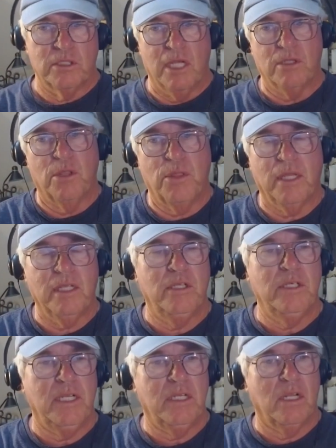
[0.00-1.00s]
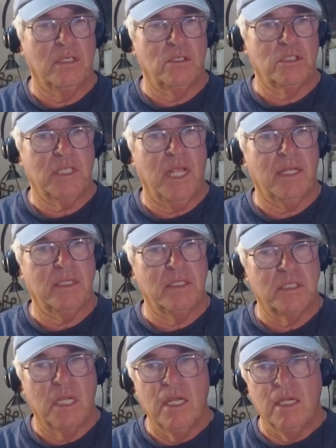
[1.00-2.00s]
Now, the thing you need to understand
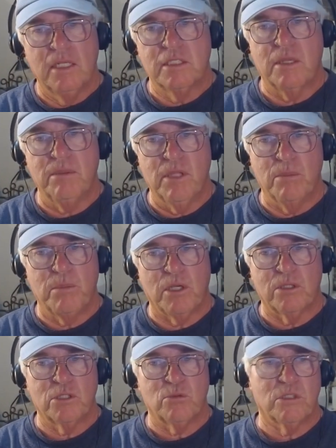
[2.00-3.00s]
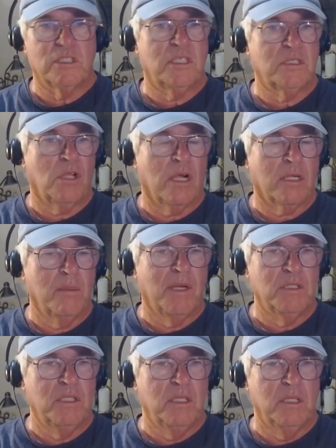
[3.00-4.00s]
is some of the putters will talk about